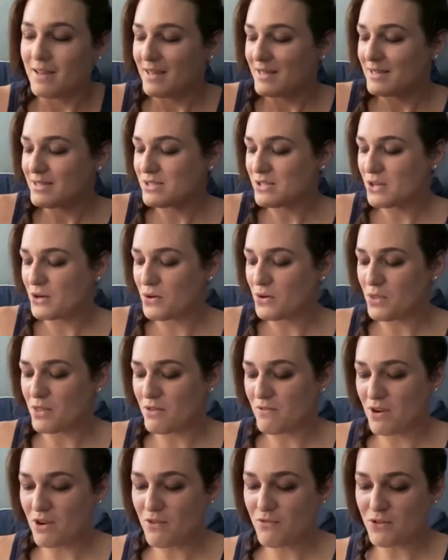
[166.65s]
So the
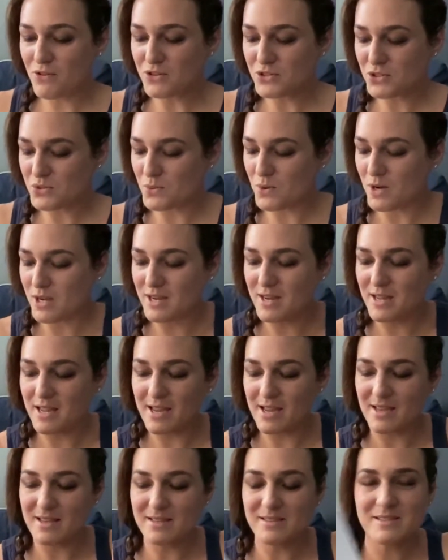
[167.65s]
very first one
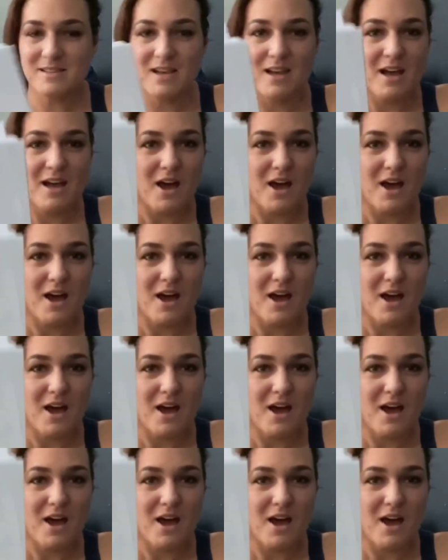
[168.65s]
is